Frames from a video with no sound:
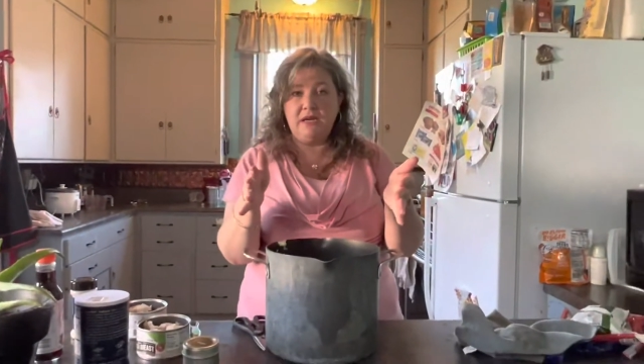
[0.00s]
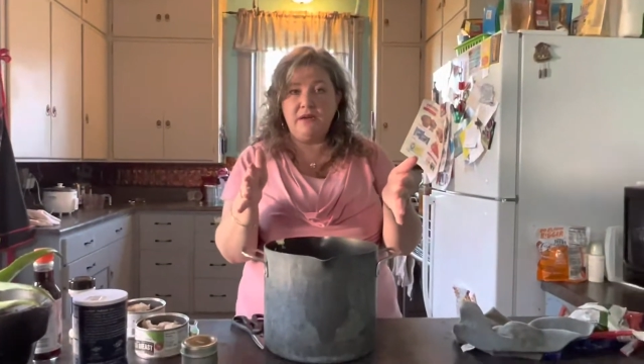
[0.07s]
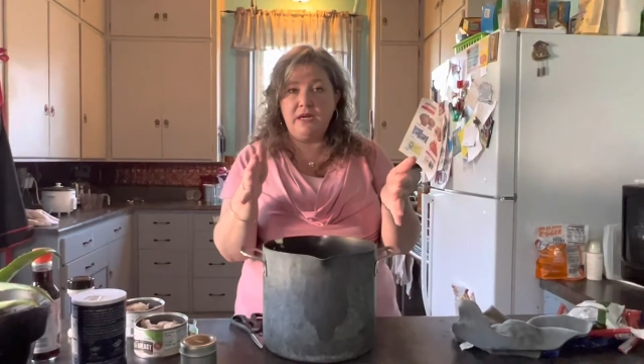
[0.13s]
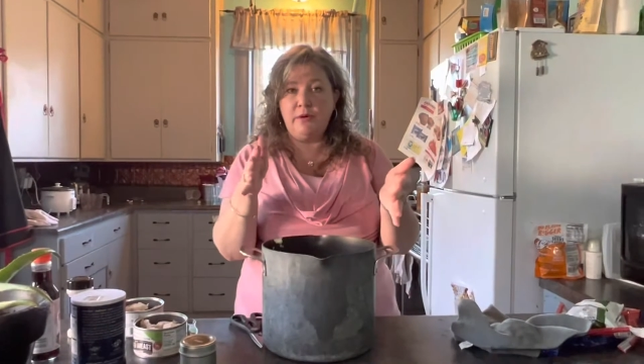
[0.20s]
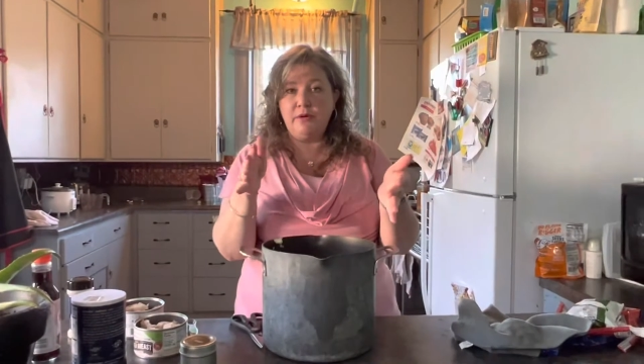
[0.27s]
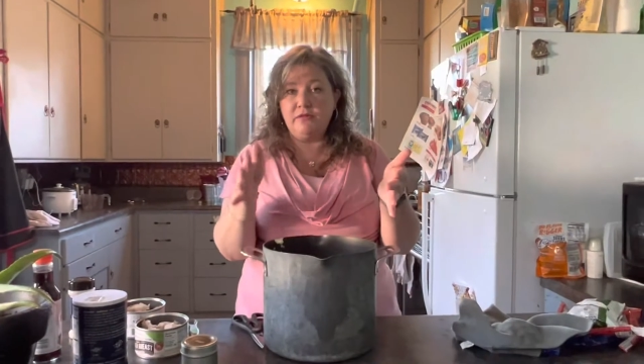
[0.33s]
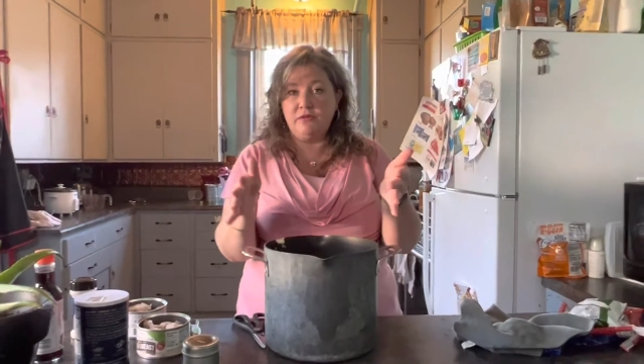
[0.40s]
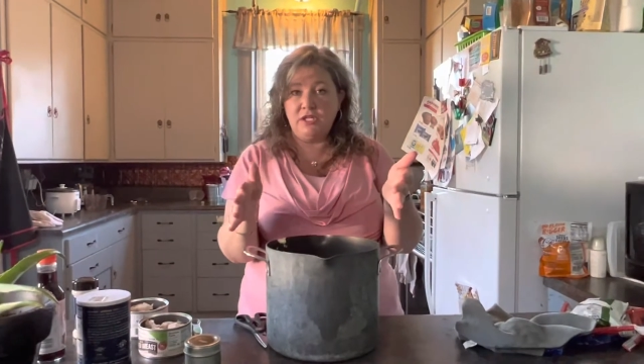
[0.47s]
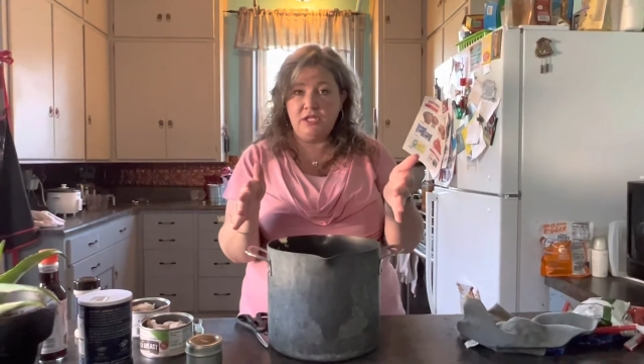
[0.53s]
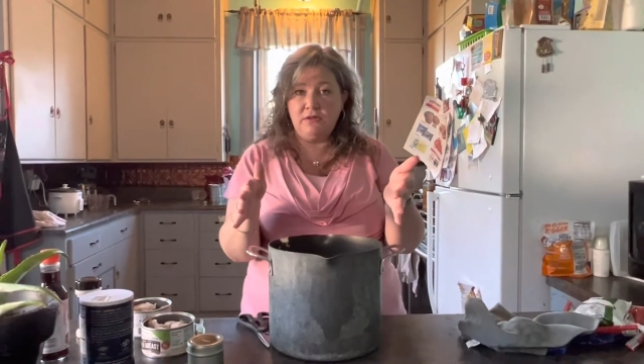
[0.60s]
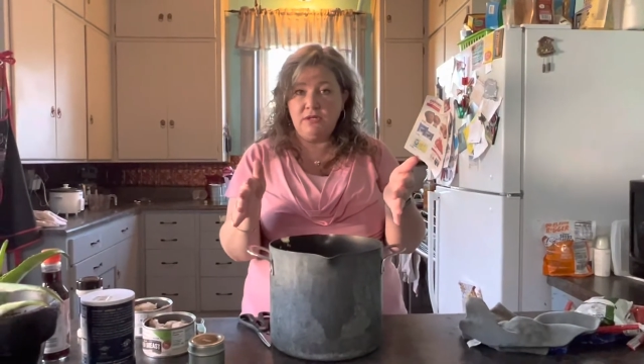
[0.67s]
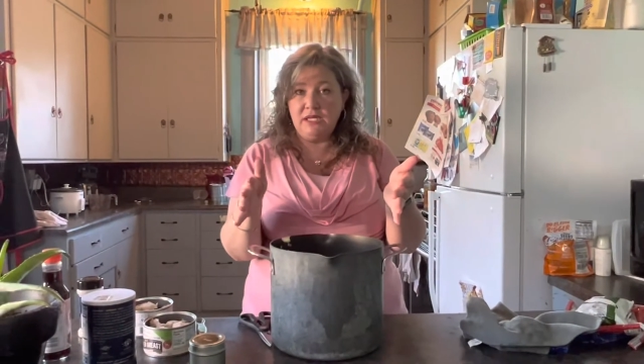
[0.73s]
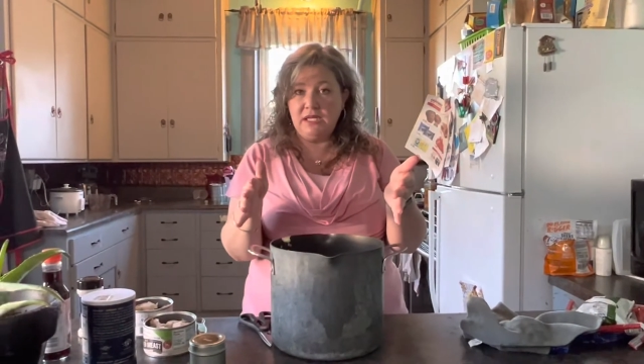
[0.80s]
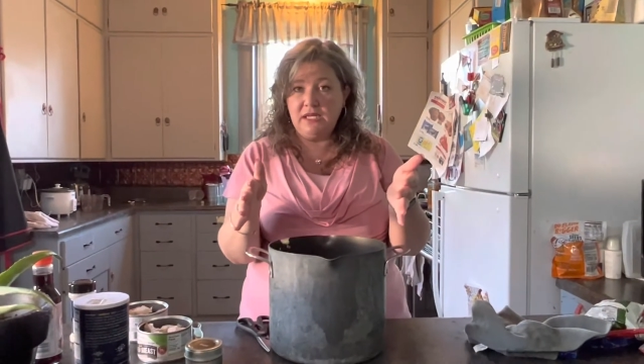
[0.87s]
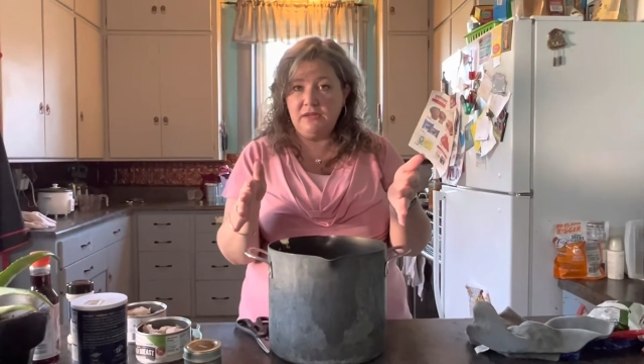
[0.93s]
however you
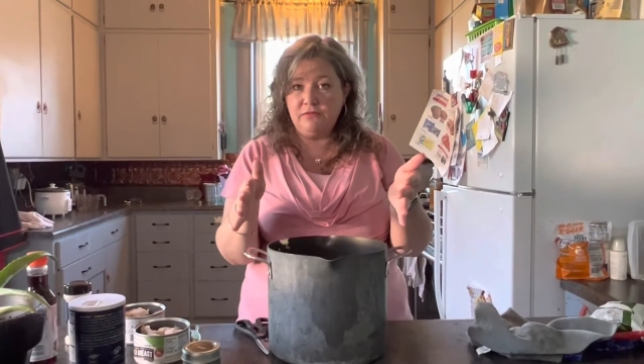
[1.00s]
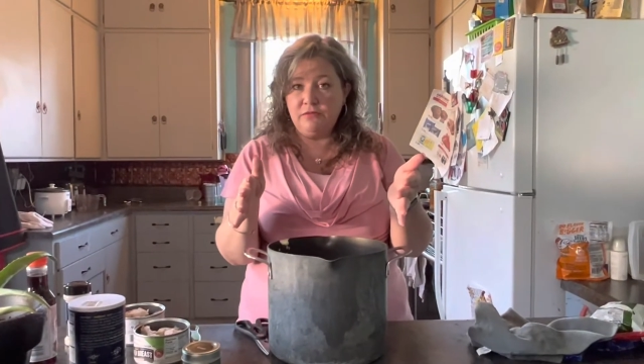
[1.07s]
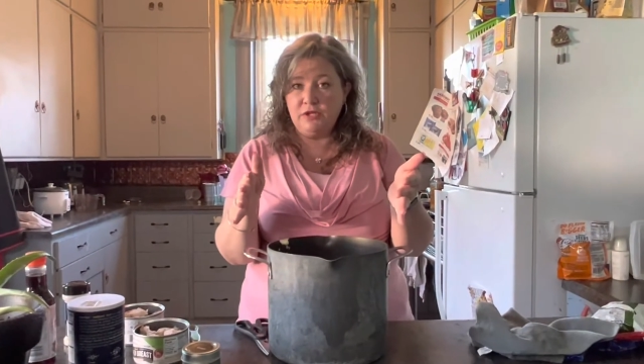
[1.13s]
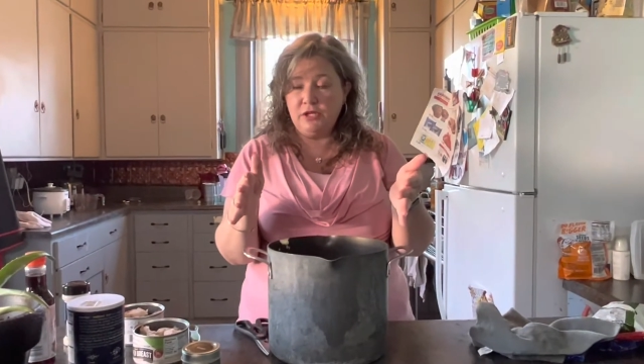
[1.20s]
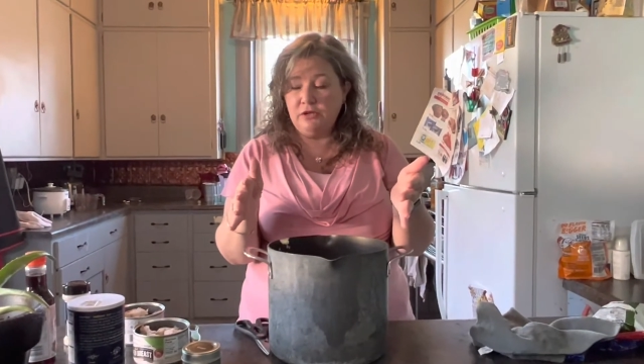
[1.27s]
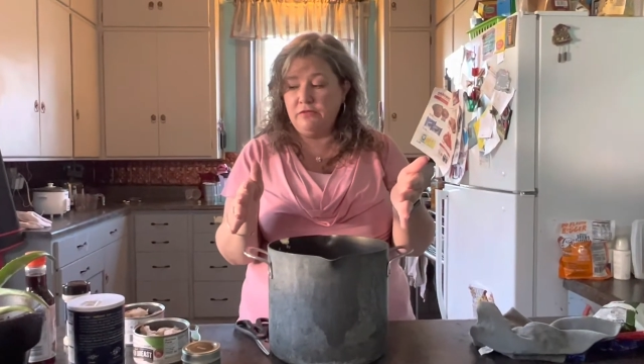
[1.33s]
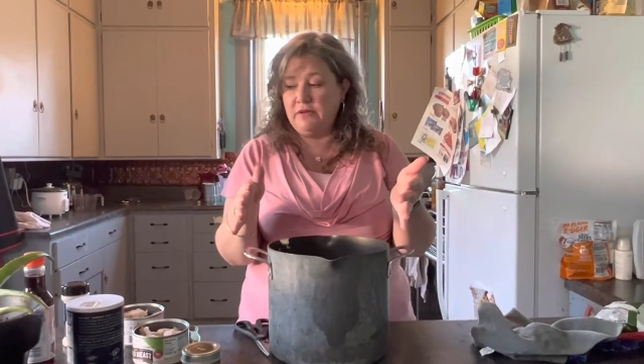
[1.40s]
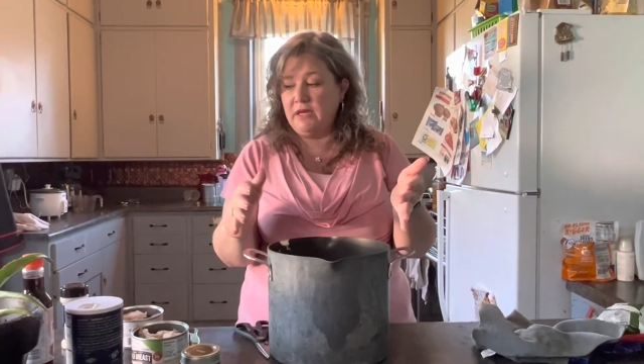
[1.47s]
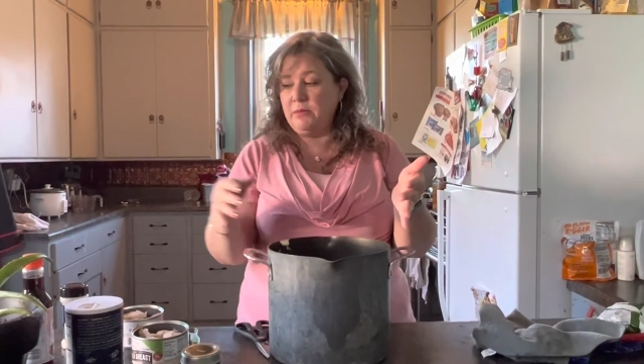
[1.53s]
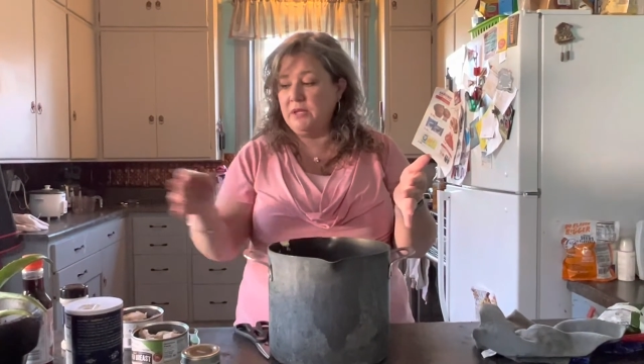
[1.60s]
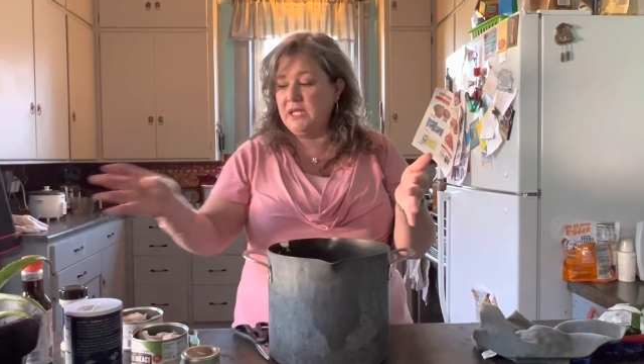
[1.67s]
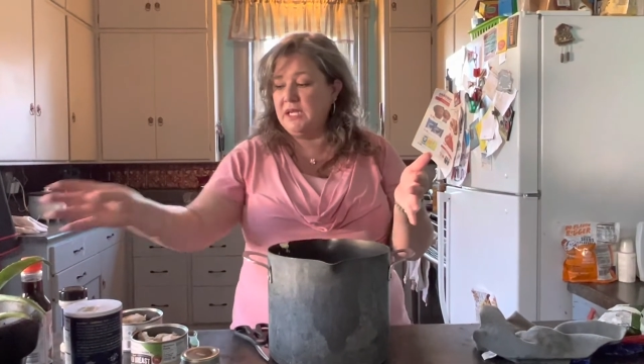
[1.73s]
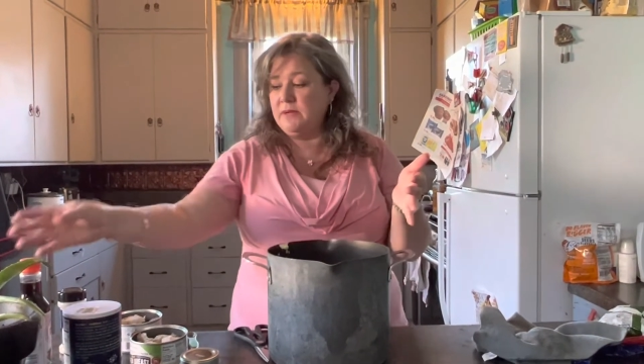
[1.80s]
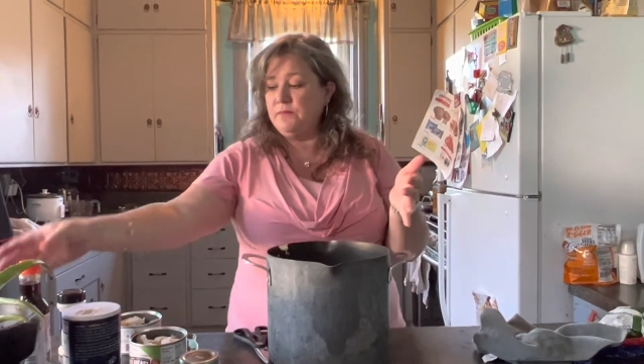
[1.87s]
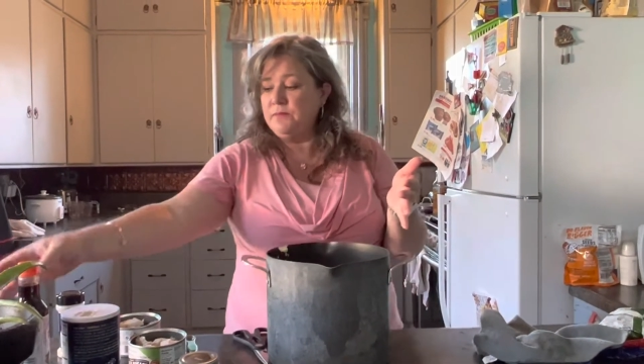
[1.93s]
need it for your
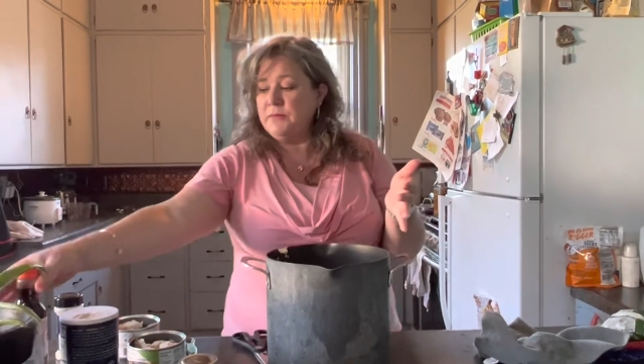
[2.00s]
family.